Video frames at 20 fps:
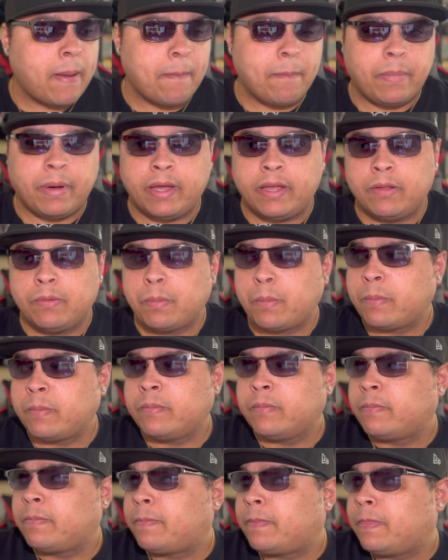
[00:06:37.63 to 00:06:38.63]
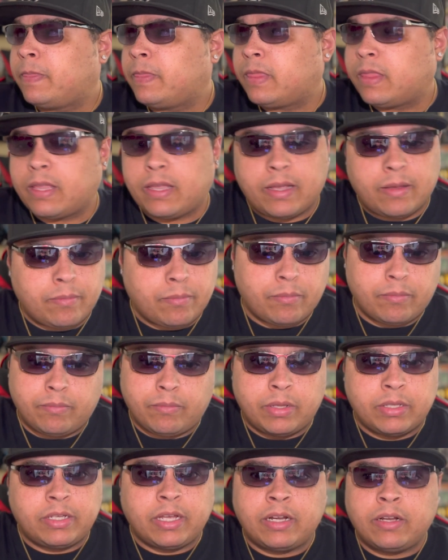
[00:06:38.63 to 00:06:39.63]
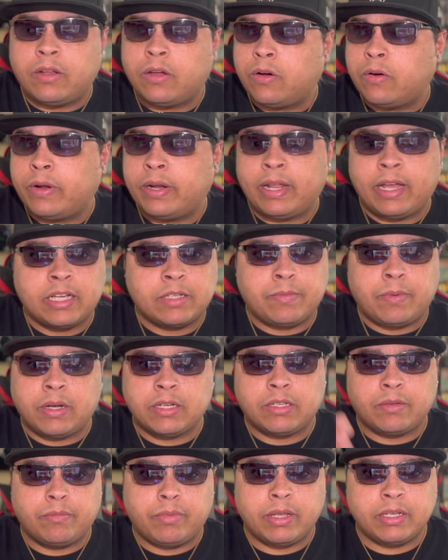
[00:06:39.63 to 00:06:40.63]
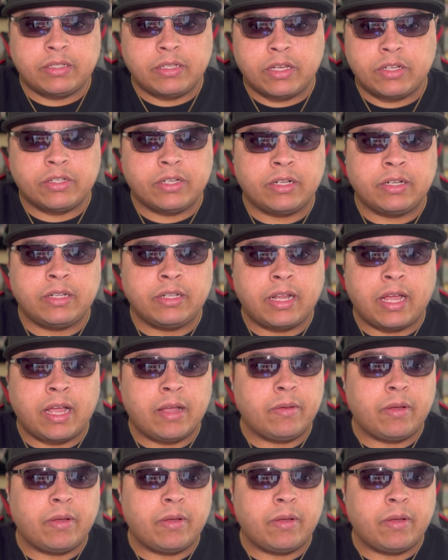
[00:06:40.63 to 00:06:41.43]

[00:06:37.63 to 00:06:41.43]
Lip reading: But Nintendo and Xbox and PlayStation,